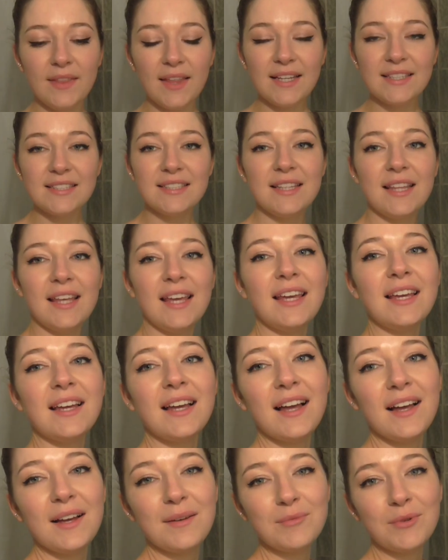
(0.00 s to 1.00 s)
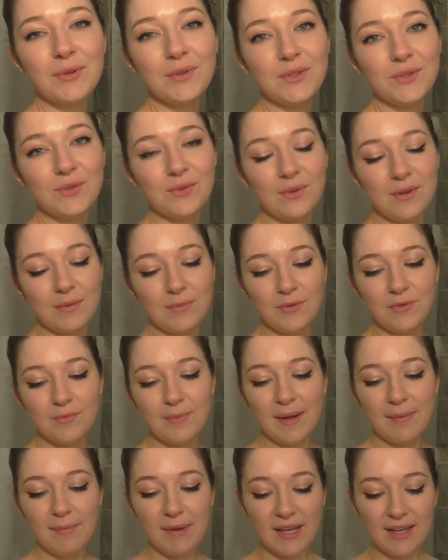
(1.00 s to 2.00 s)
Next thing, I'm going to remove
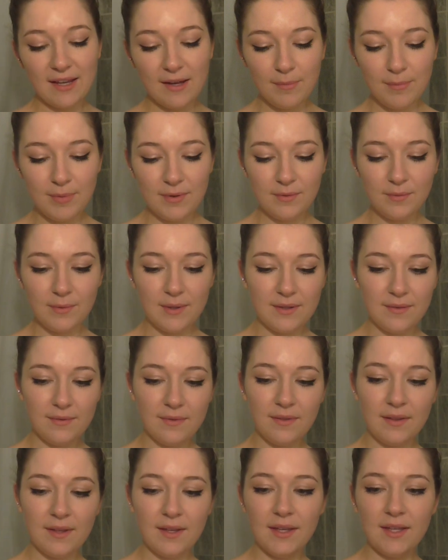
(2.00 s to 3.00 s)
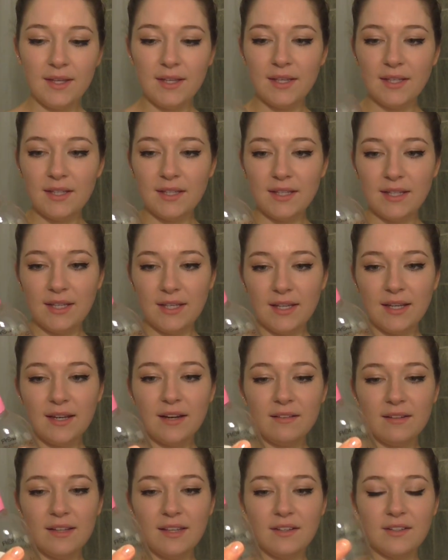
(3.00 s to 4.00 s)
my makeup with uh,
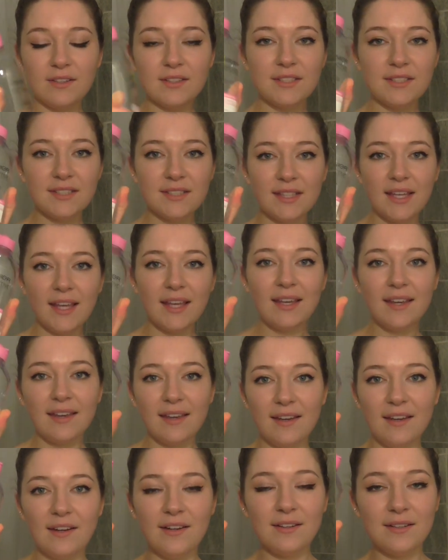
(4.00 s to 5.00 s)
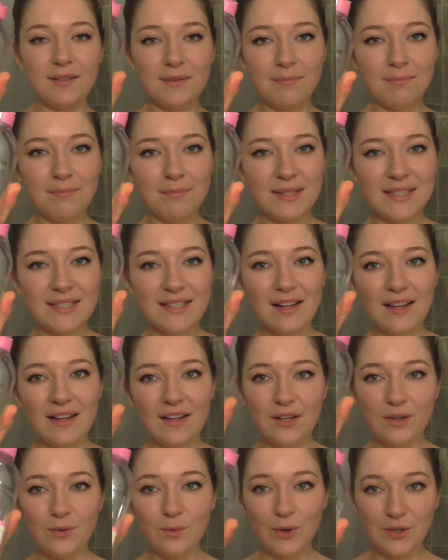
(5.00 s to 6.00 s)
Garnier Skincare
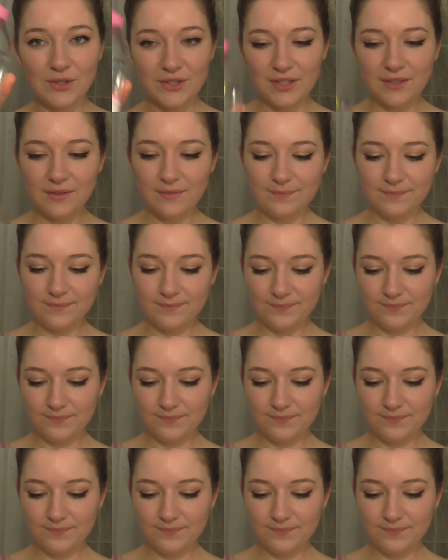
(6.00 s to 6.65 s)
Micellar Water.